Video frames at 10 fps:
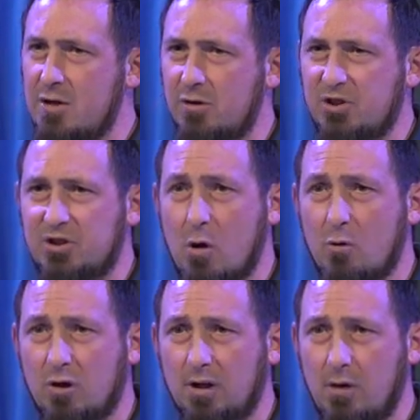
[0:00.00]
so
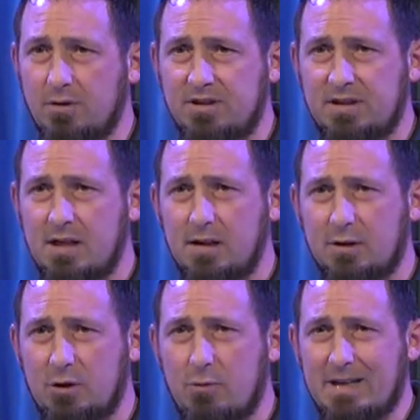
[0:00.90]
close
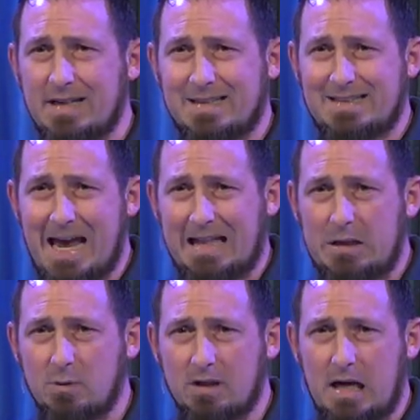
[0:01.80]
to doing
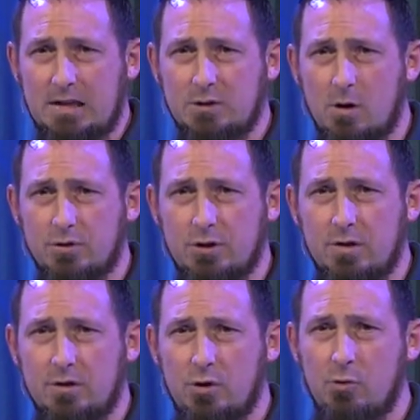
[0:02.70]
exactly what God's called you
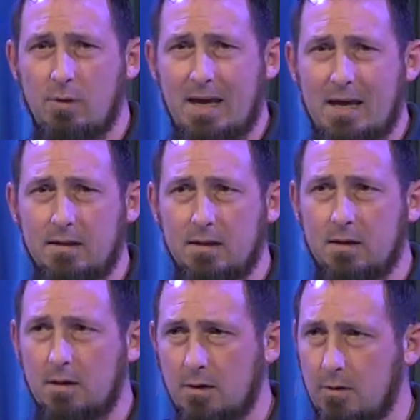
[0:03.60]
to do, and
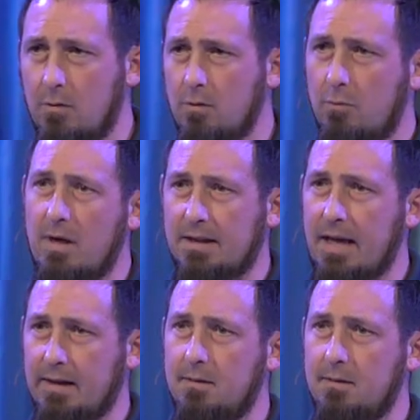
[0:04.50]
red light.